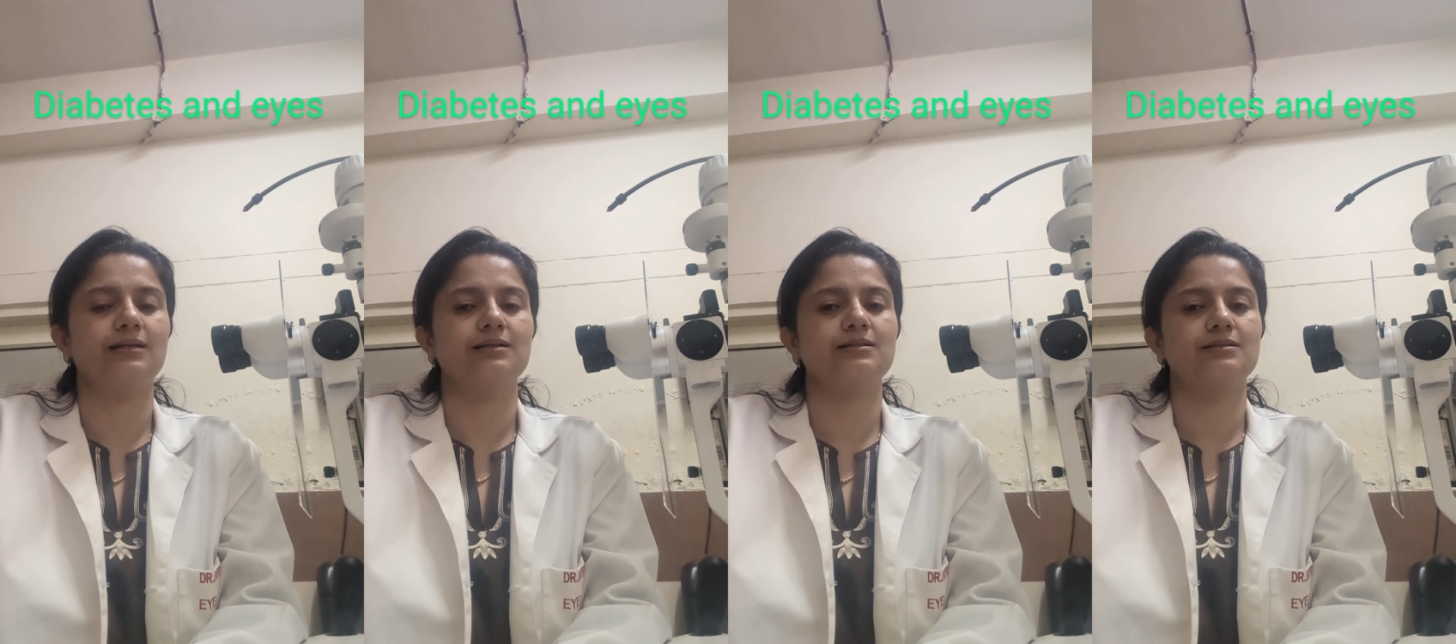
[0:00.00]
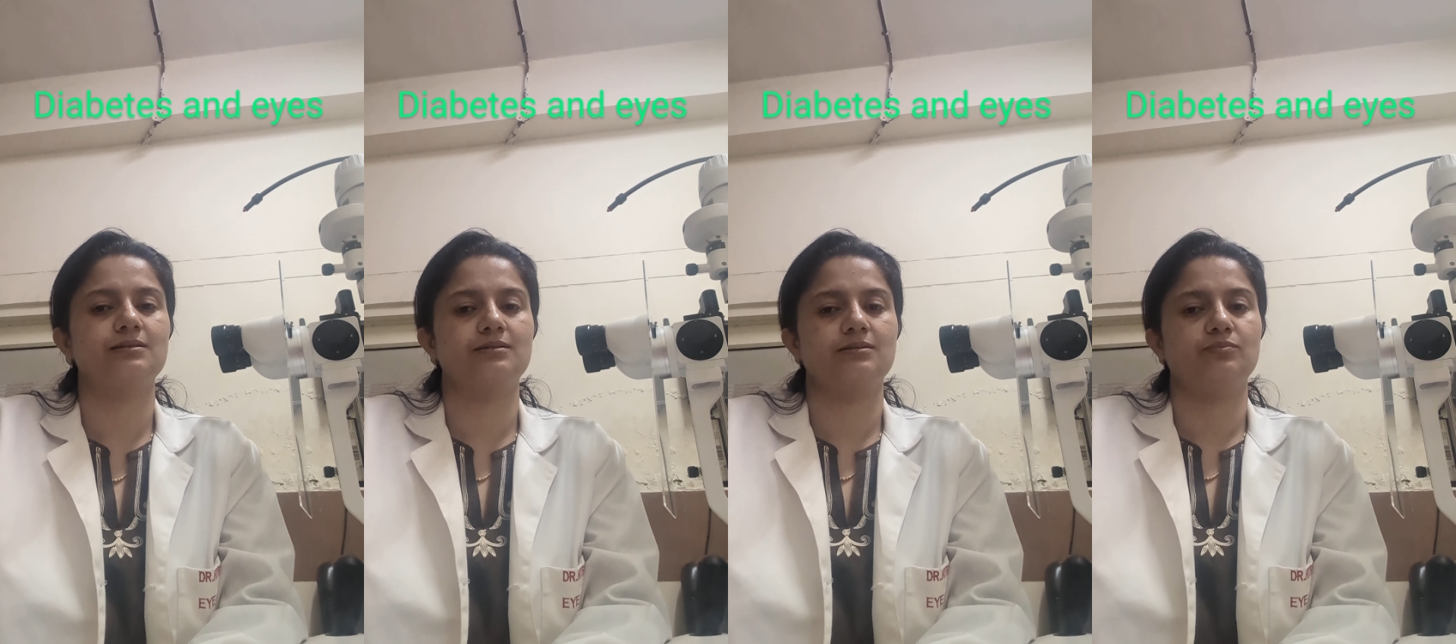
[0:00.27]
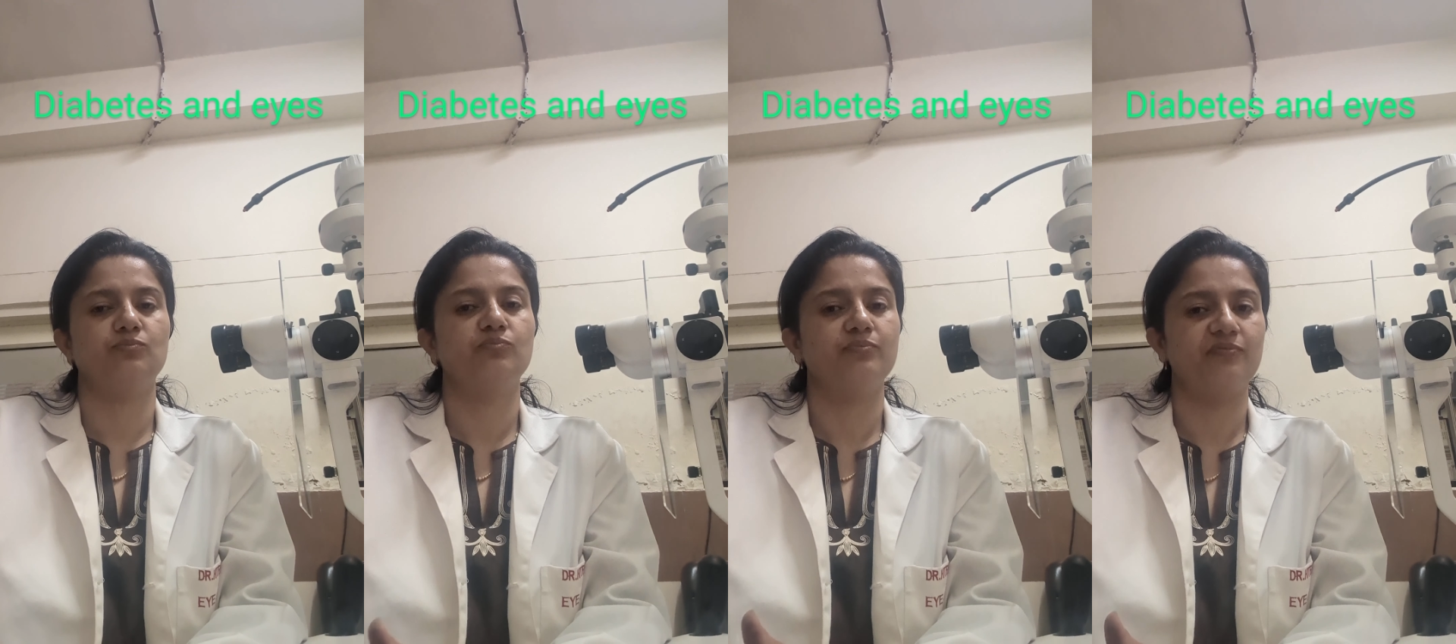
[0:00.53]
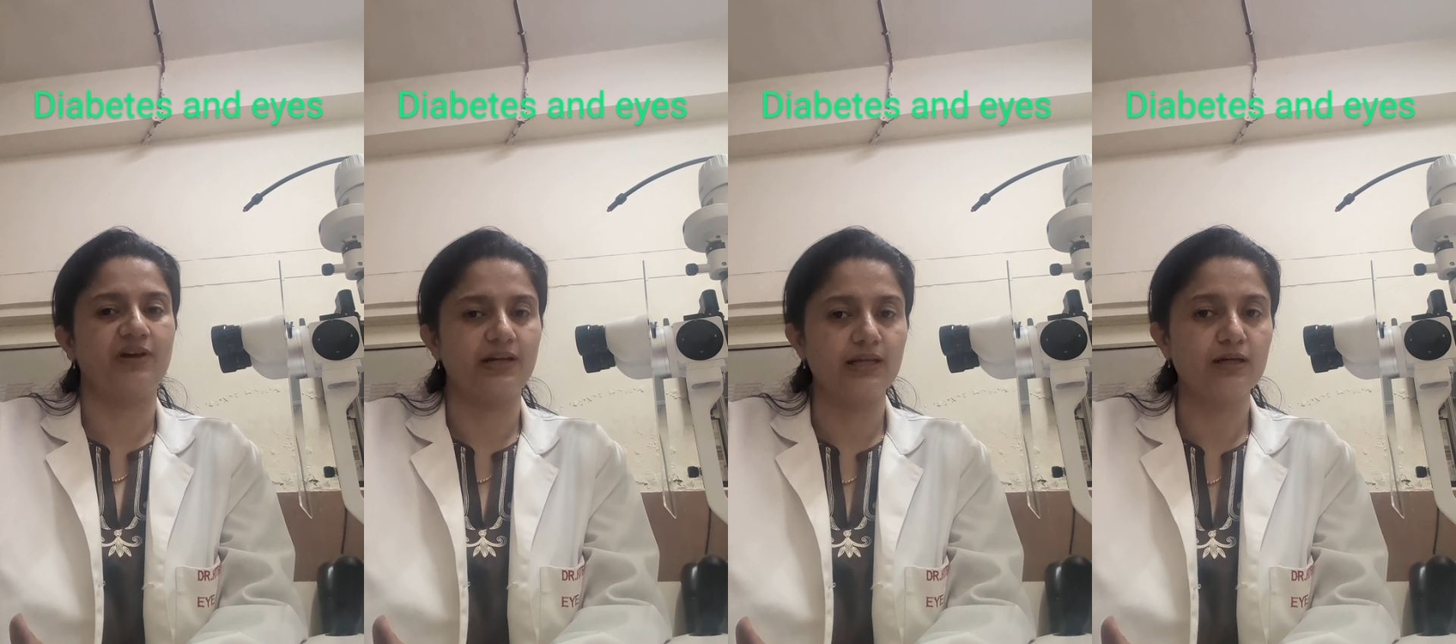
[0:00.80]
is
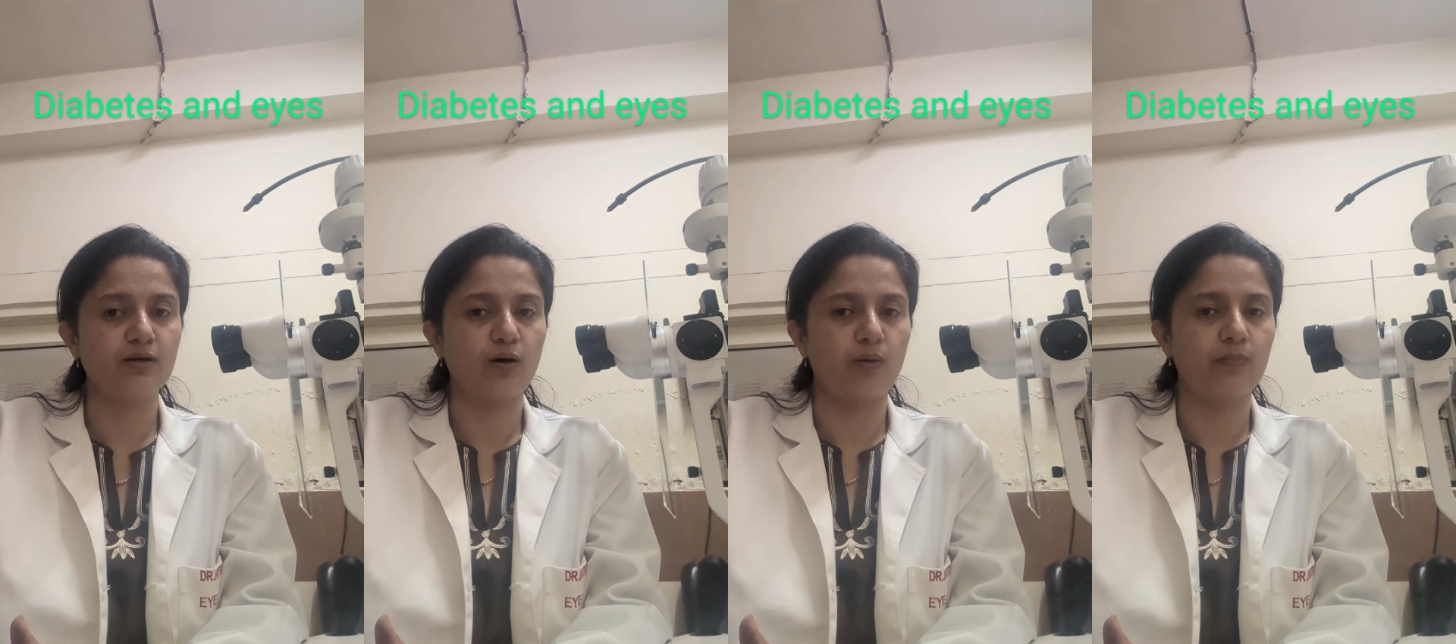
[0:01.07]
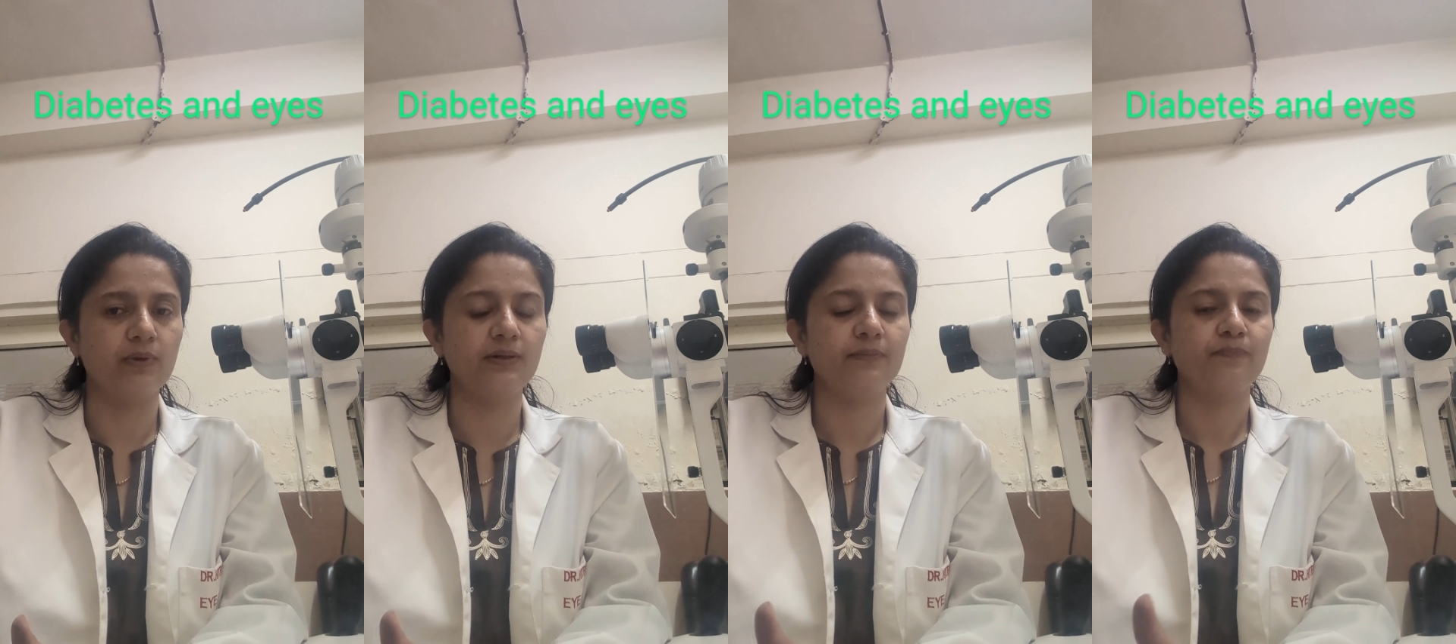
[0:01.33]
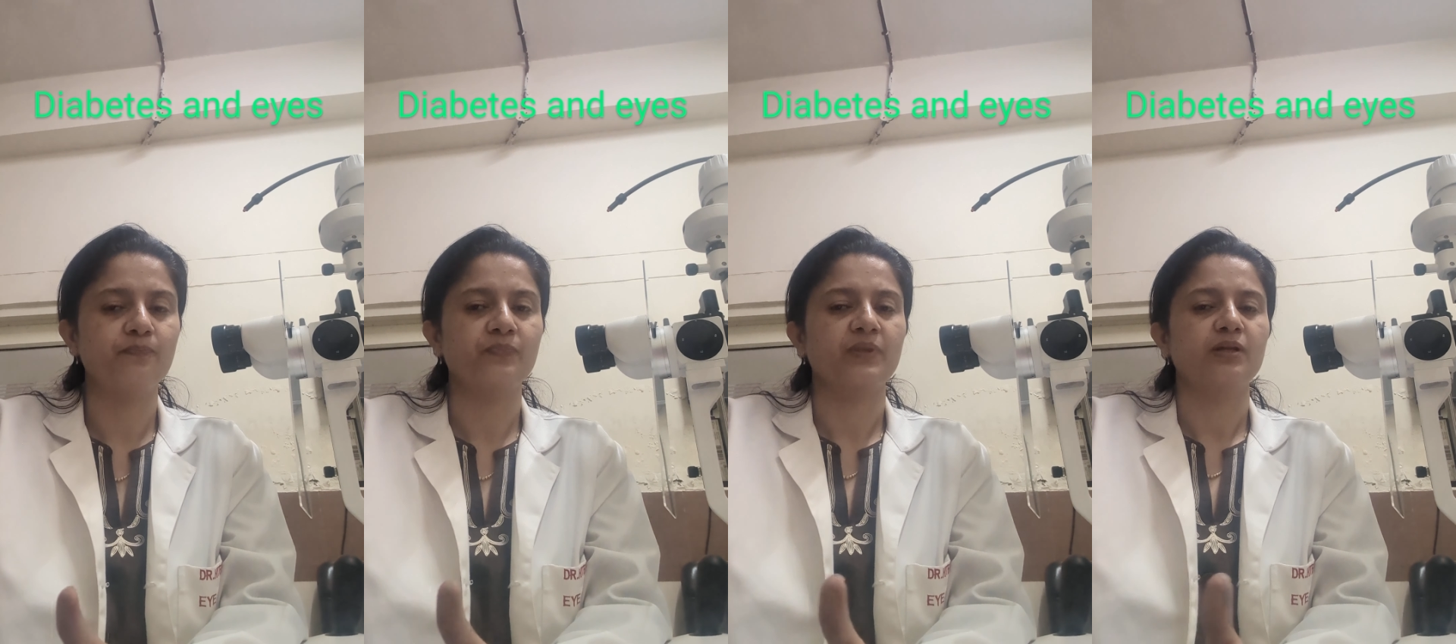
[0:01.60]
very common.